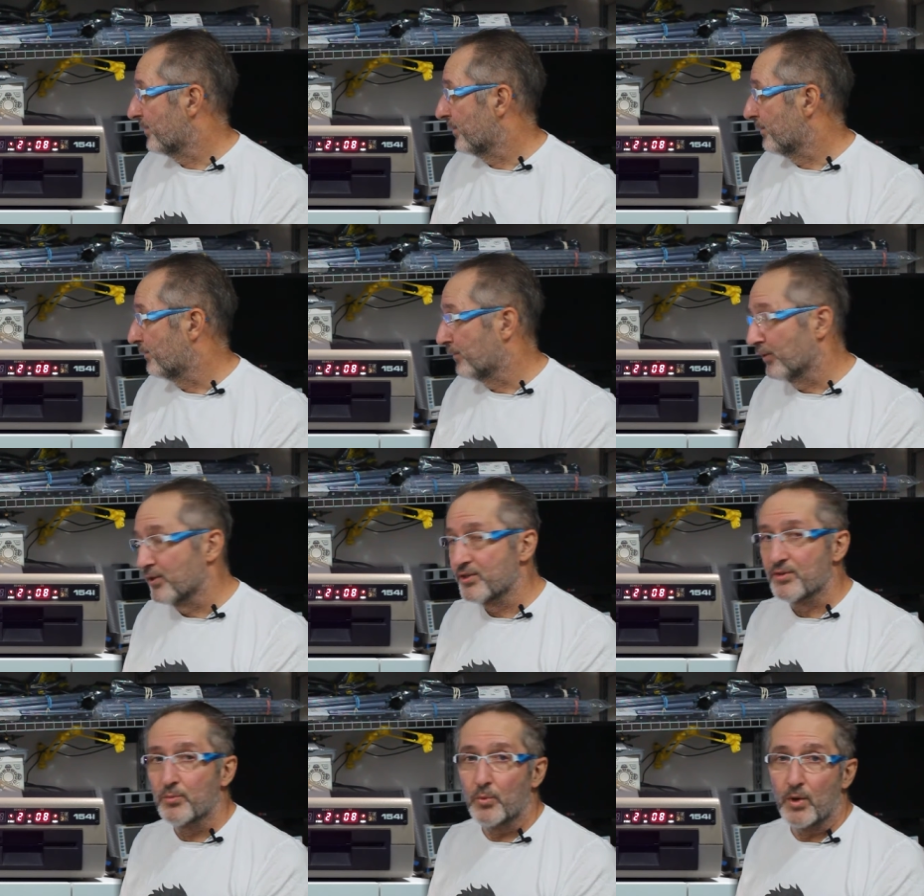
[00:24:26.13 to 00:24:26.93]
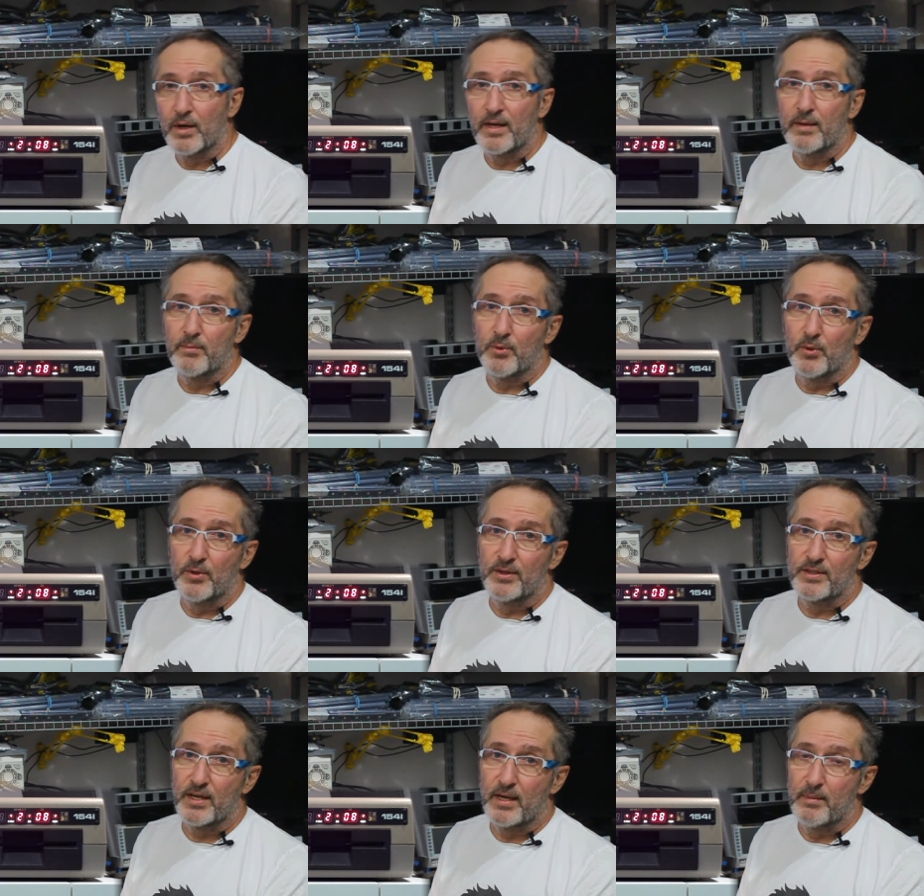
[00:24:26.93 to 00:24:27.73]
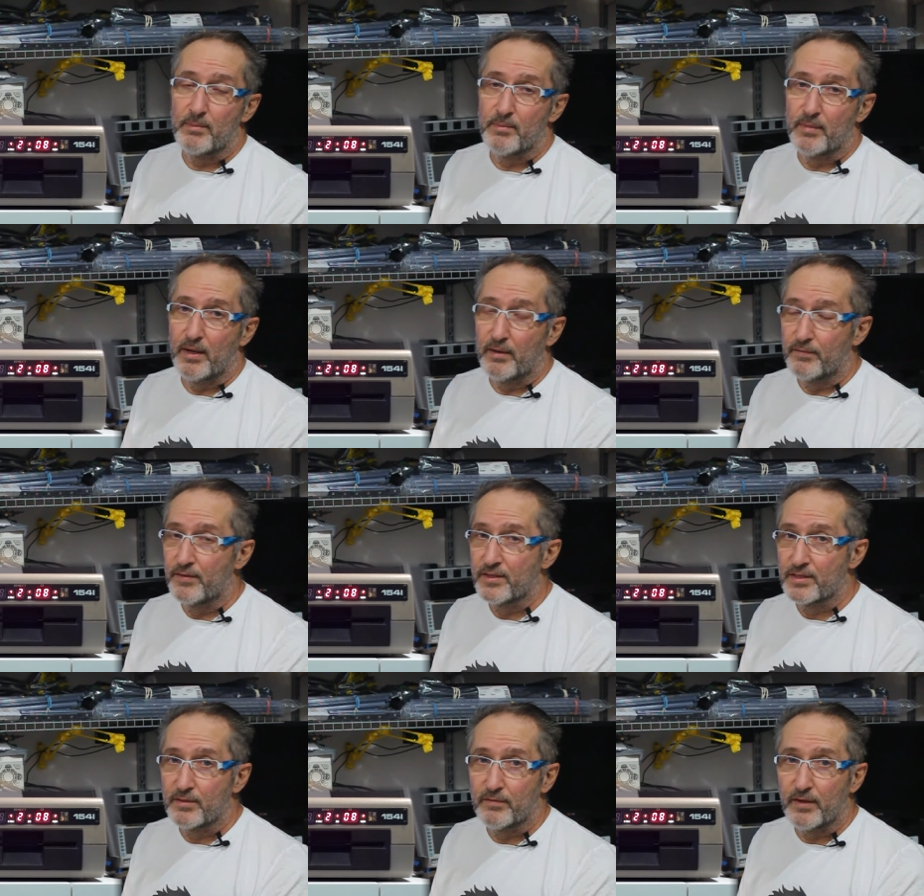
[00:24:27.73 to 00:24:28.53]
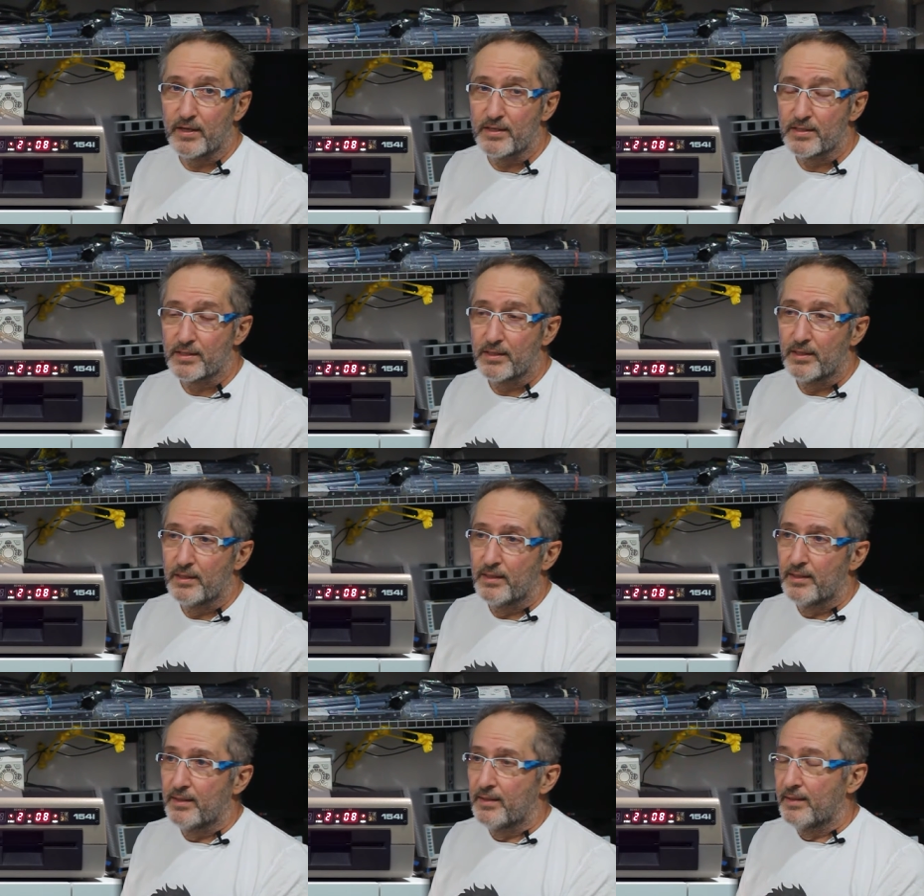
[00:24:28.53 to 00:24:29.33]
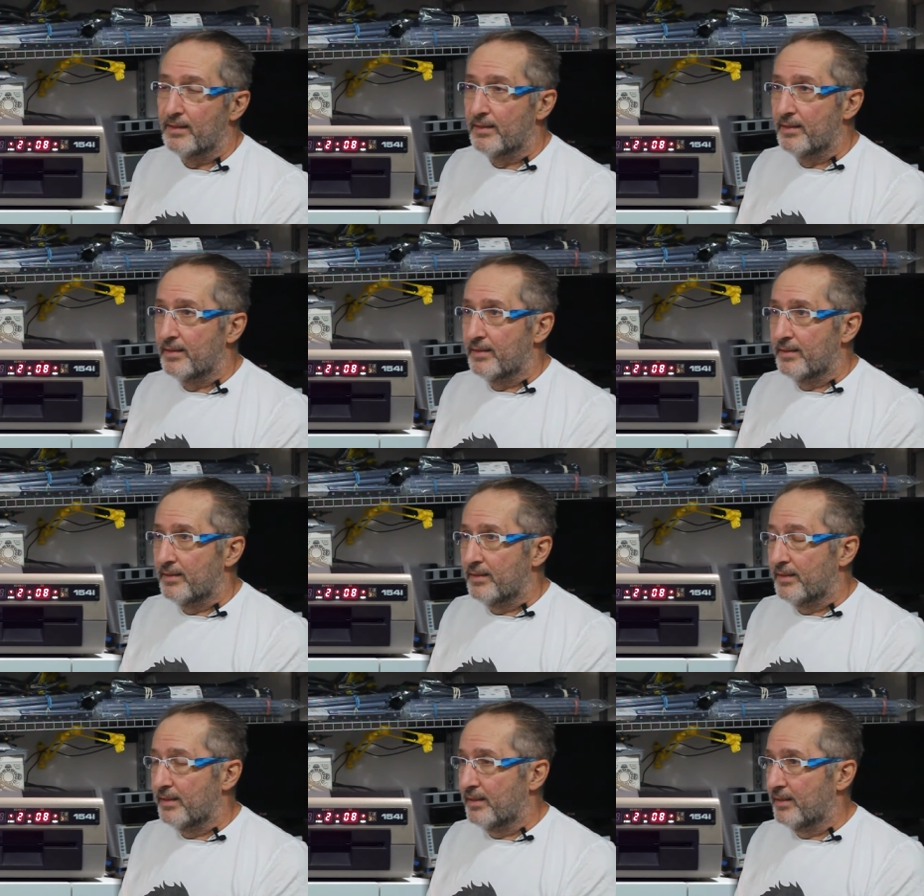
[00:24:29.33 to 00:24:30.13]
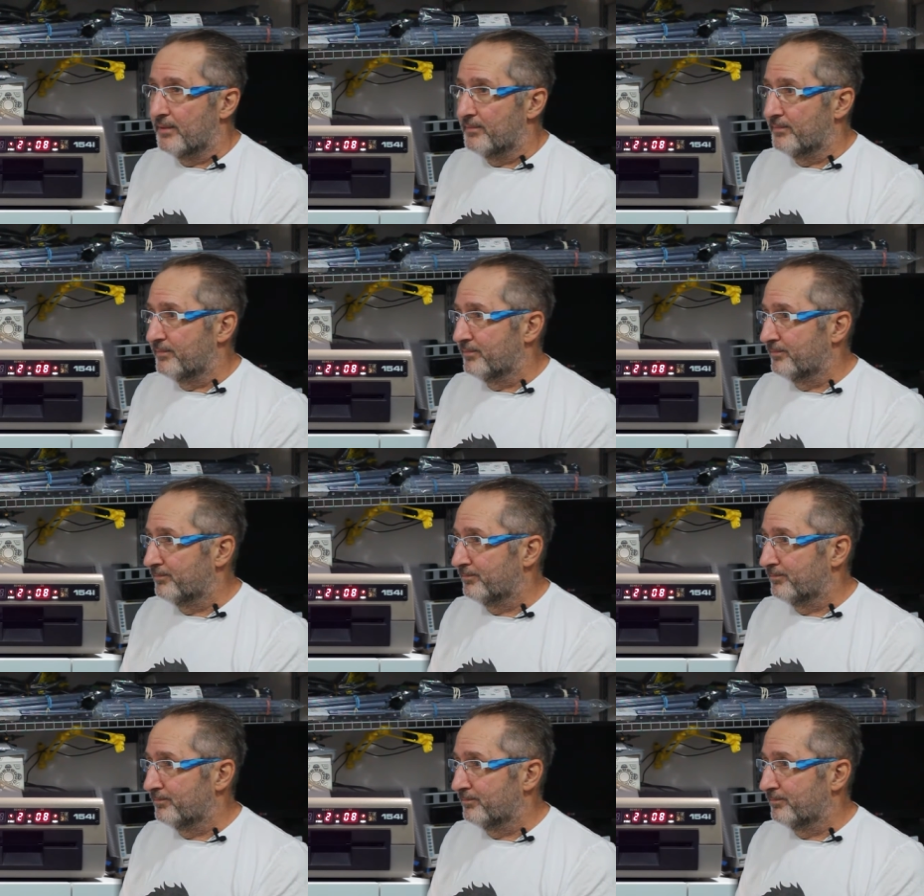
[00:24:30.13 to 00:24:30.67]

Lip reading: the first working prototype of this device. I